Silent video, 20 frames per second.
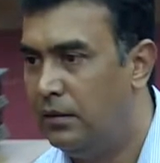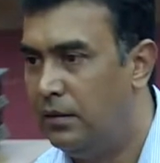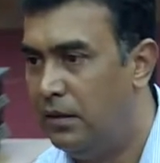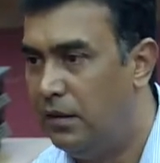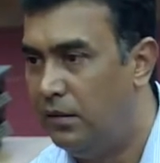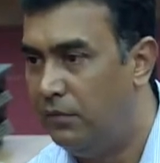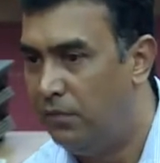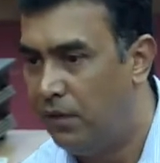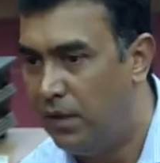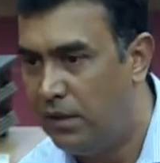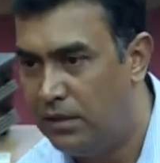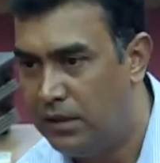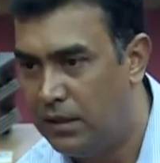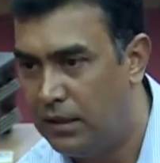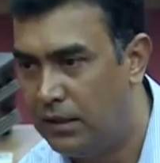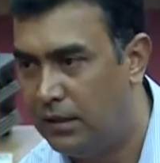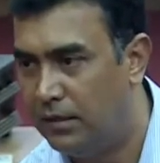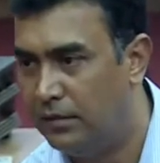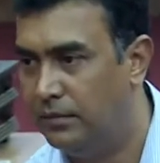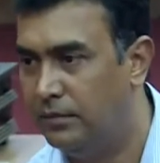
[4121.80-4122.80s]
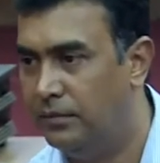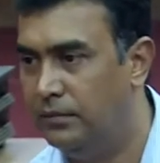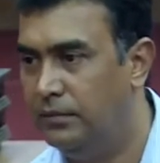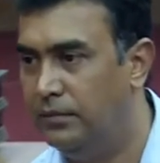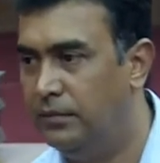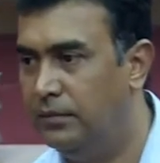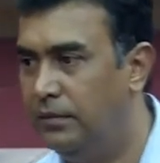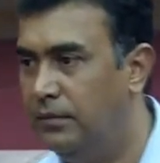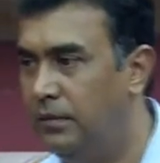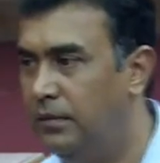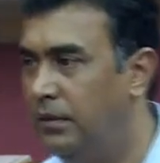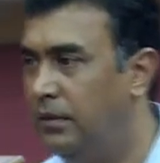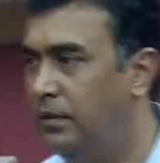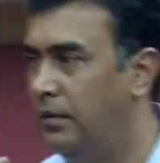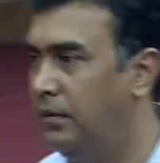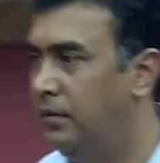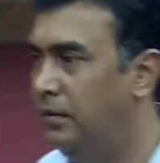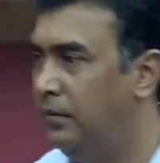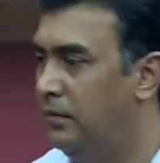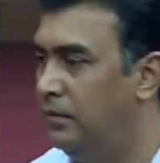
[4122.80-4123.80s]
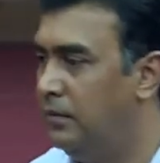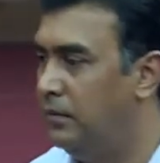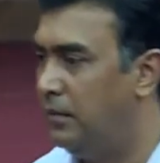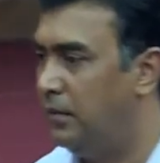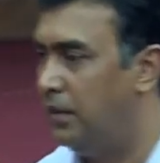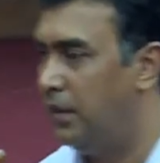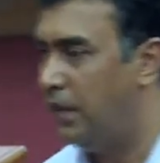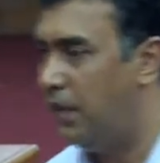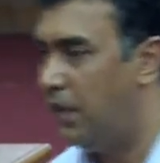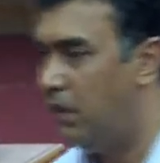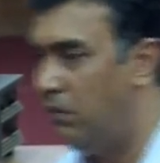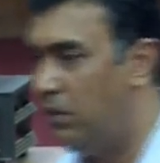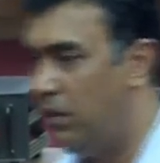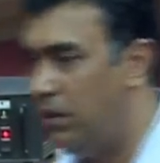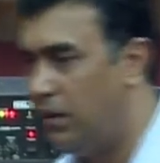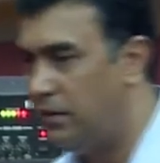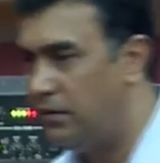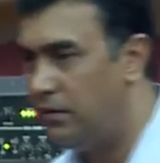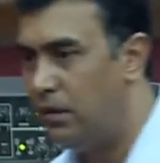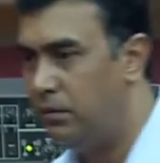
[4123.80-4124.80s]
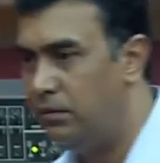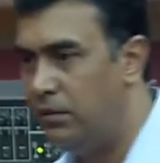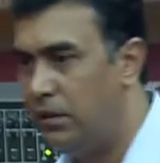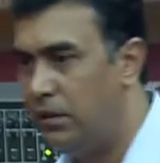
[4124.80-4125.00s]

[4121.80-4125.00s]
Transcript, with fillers: differentially. A will disturb the